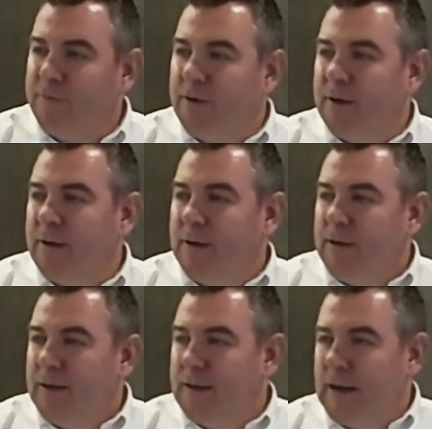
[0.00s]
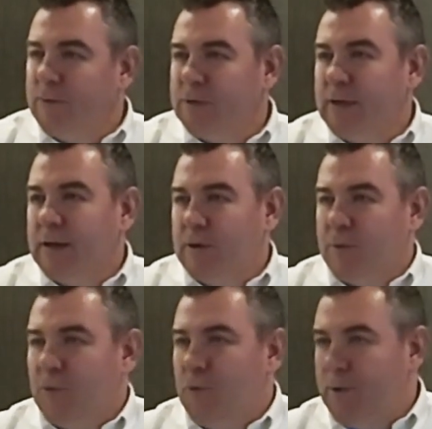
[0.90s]
of an AquaCycle
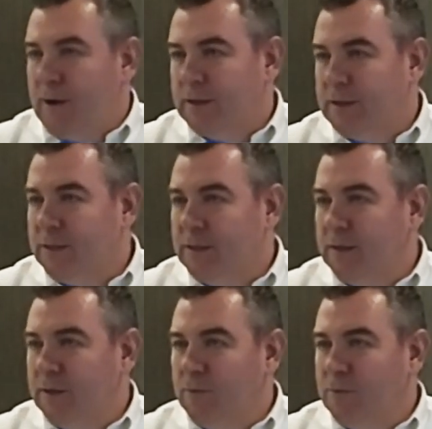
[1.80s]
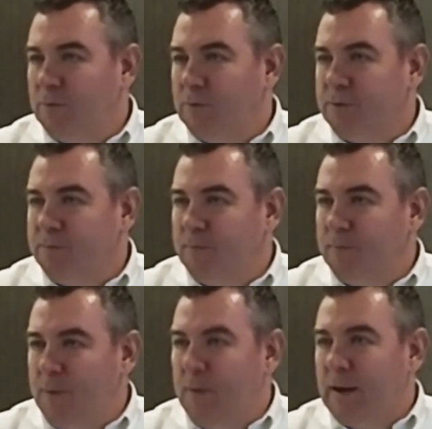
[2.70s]
or a progress, was
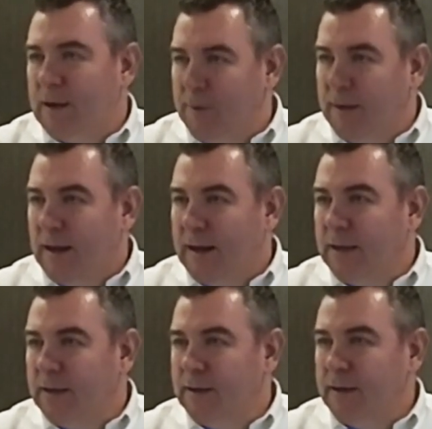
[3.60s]
maybe a little bit alien,